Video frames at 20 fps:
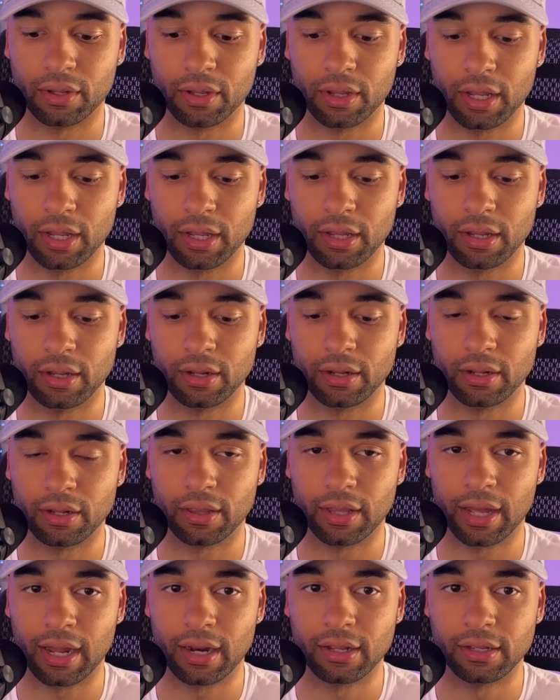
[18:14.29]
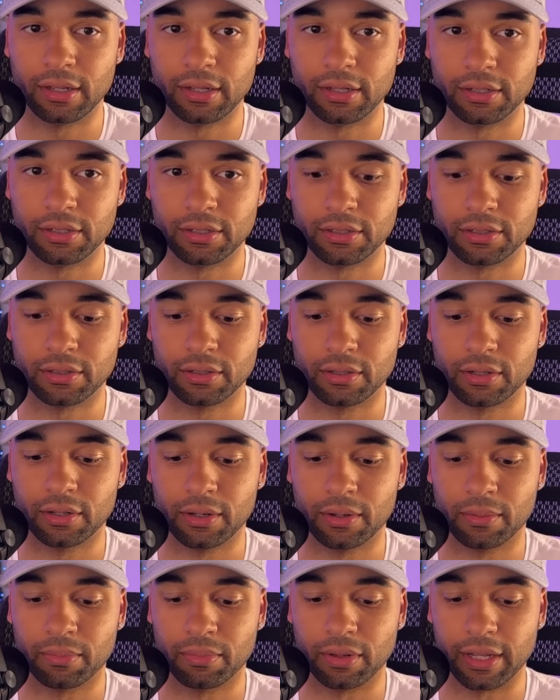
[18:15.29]
and that is
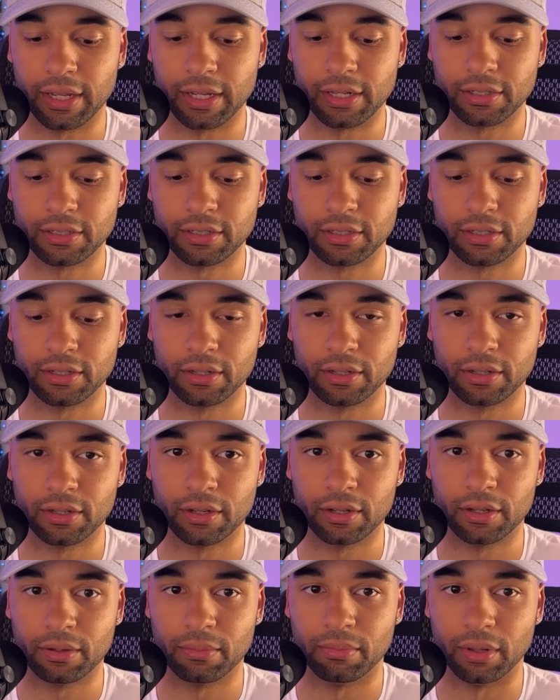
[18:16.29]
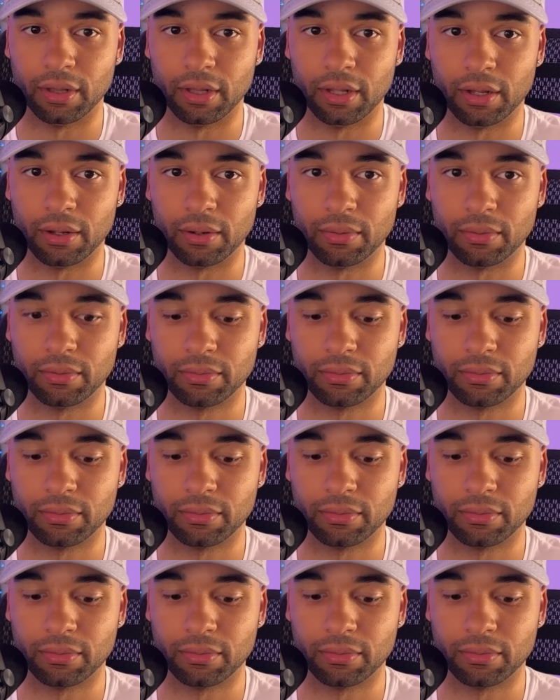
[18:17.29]
placed below.